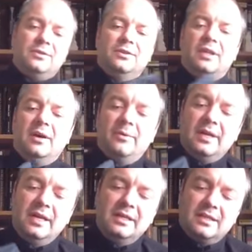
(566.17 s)
done now
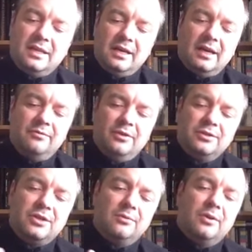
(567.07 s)
is I've
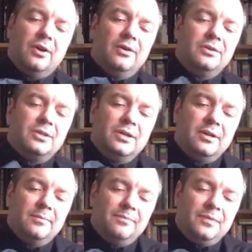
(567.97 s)
also got
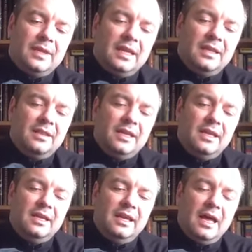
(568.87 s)

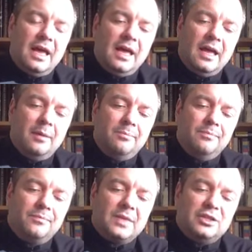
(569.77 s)
the
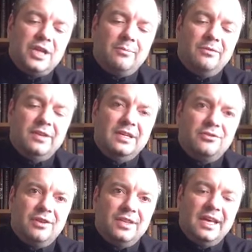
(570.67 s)
shower
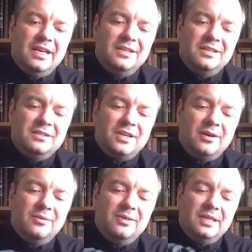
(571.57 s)
feature on there.
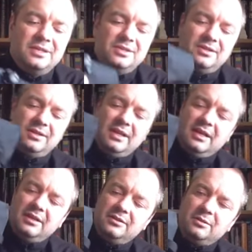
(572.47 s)
So this
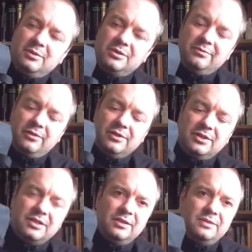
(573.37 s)
doubles up for all
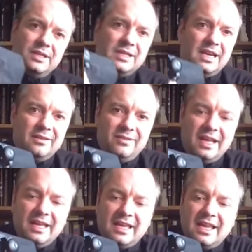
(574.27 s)
sorts. I use this kind of
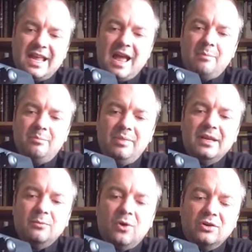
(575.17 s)
like a
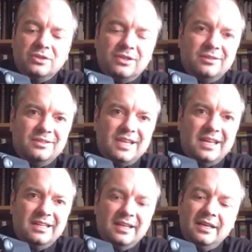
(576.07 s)
camping water
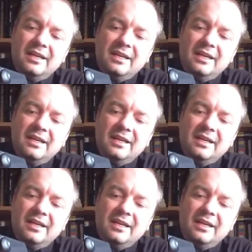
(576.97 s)
container.